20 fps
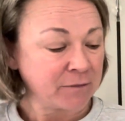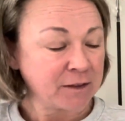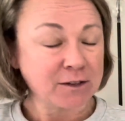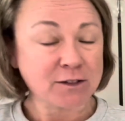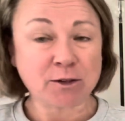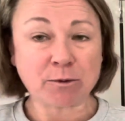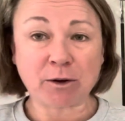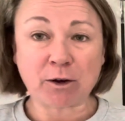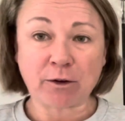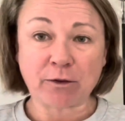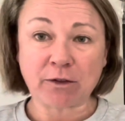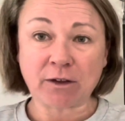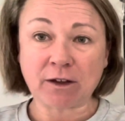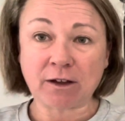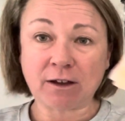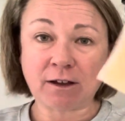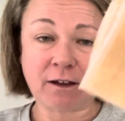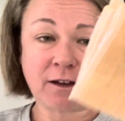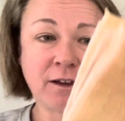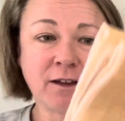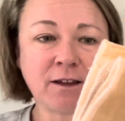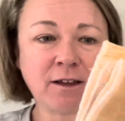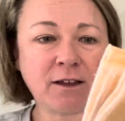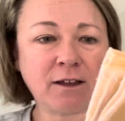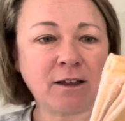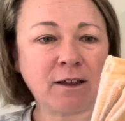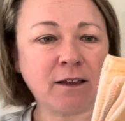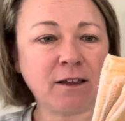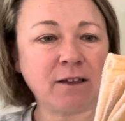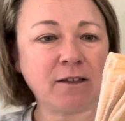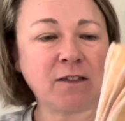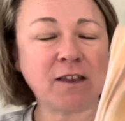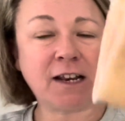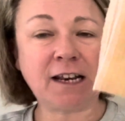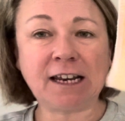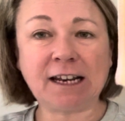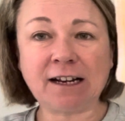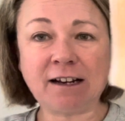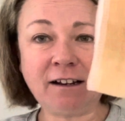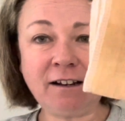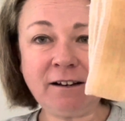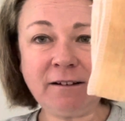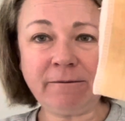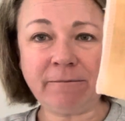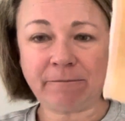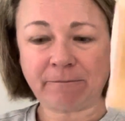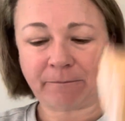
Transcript: So we got the linen,